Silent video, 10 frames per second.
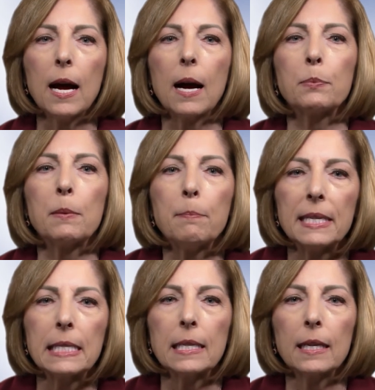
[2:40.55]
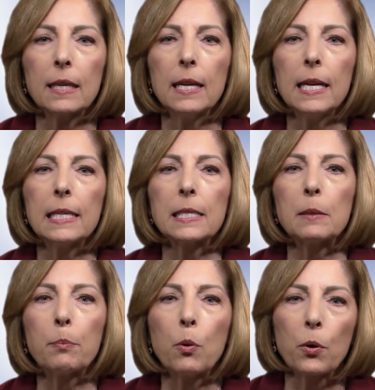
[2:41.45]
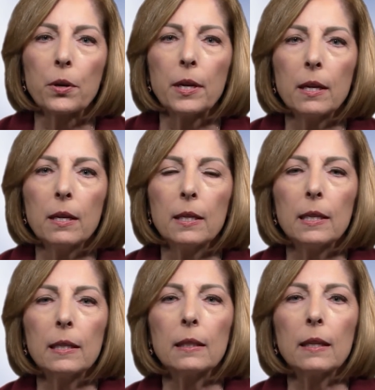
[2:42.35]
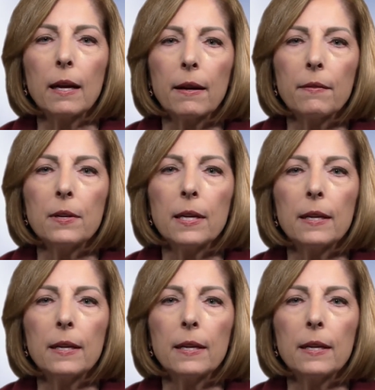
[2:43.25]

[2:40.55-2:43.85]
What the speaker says: optimistic, supported, loved,